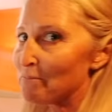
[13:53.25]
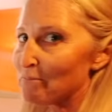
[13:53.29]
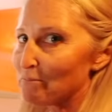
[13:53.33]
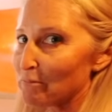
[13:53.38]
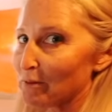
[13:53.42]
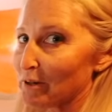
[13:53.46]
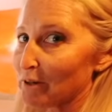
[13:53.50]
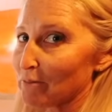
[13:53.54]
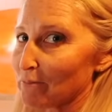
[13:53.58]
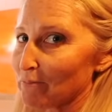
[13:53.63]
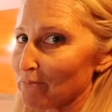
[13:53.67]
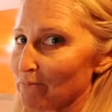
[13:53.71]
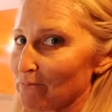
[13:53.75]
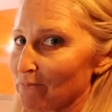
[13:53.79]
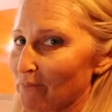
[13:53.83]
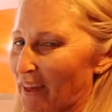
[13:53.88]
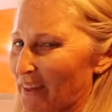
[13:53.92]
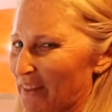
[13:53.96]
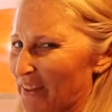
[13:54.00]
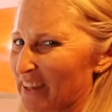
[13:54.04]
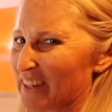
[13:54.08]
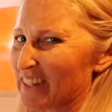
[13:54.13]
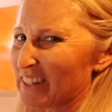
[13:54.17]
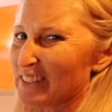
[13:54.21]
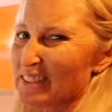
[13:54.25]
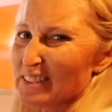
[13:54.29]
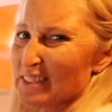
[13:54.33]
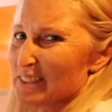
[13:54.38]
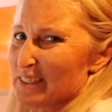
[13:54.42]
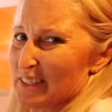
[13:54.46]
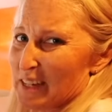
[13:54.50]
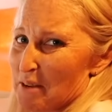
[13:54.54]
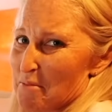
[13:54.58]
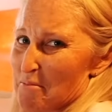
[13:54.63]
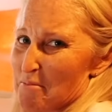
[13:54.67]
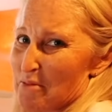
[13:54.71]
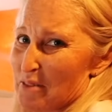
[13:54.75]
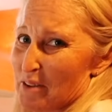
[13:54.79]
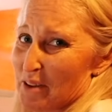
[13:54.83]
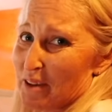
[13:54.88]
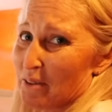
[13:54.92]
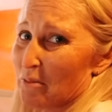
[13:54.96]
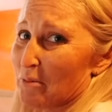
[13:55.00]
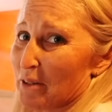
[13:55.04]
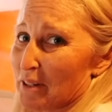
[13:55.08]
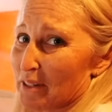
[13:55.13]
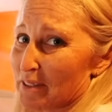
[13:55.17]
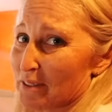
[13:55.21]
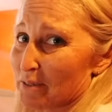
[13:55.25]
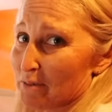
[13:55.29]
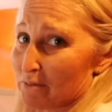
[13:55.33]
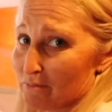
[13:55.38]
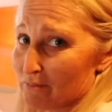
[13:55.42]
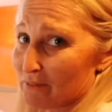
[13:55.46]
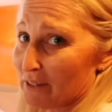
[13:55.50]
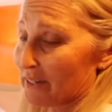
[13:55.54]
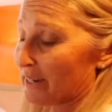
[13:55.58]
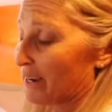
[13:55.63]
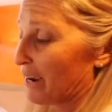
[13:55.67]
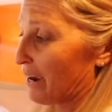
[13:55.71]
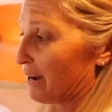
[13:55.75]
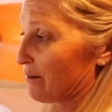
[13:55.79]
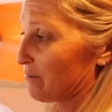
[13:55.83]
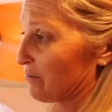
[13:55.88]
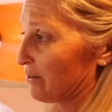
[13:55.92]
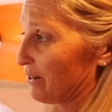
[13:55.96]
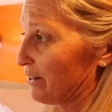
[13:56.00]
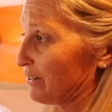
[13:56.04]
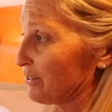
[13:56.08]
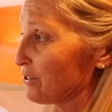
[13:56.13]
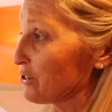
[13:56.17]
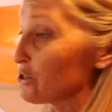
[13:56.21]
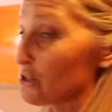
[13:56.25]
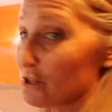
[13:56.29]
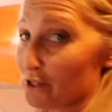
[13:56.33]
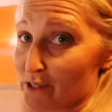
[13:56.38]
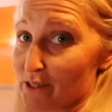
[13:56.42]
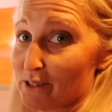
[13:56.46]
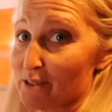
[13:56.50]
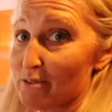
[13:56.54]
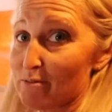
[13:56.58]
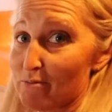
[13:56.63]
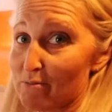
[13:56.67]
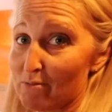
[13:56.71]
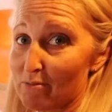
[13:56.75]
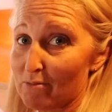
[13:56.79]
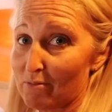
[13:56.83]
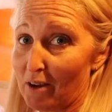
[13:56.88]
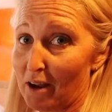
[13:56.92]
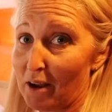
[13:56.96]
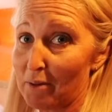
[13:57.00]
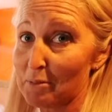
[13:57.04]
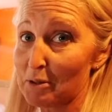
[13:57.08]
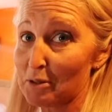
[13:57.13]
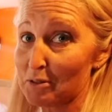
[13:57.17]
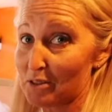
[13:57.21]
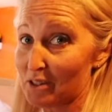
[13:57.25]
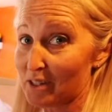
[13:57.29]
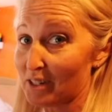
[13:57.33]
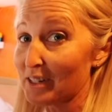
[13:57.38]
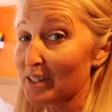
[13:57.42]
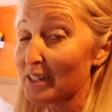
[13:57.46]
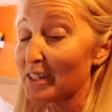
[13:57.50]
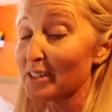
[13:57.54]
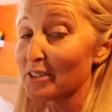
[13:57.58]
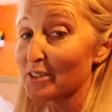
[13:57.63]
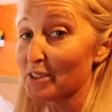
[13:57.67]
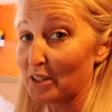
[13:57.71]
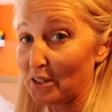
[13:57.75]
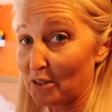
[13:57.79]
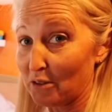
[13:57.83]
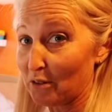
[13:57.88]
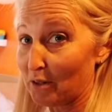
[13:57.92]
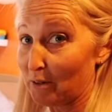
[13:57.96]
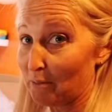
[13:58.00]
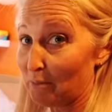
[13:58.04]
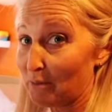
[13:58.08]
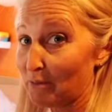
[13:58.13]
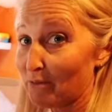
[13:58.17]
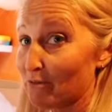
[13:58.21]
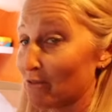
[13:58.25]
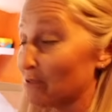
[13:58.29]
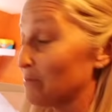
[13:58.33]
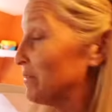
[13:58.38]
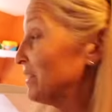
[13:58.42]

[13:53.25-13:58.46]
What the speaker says: But I think it's the same thing when it's a catamaran. It's just, I'm using it as a crib for